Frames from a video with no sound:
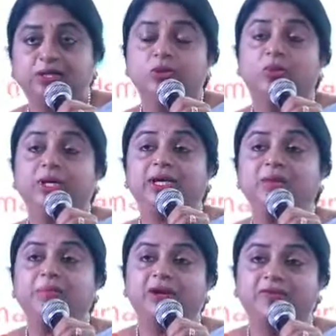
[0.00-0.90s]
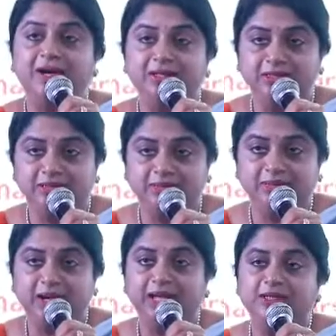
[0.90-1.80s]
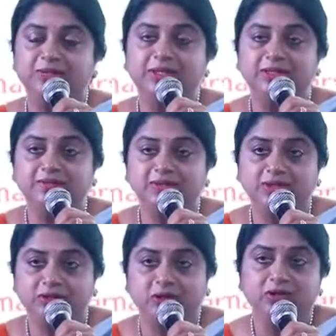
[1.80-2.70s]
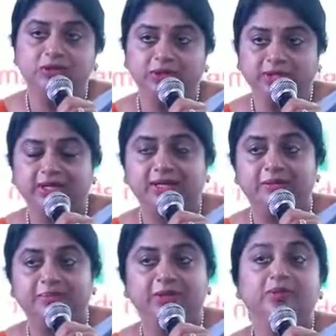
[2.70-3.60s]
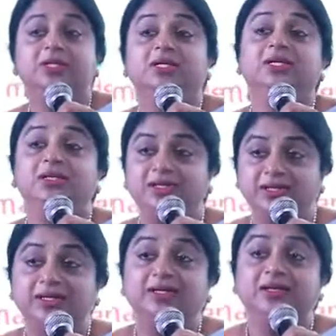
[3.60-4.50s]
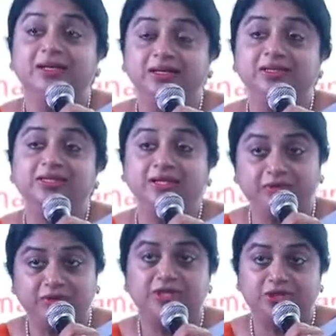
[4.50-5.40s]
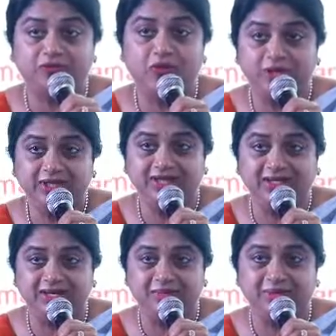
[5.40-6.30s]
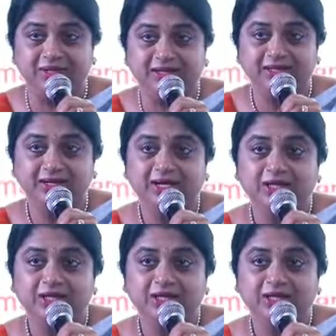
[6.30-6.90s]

So we keep our funds, the management dividends also in the company, which in turn earns interest for the company.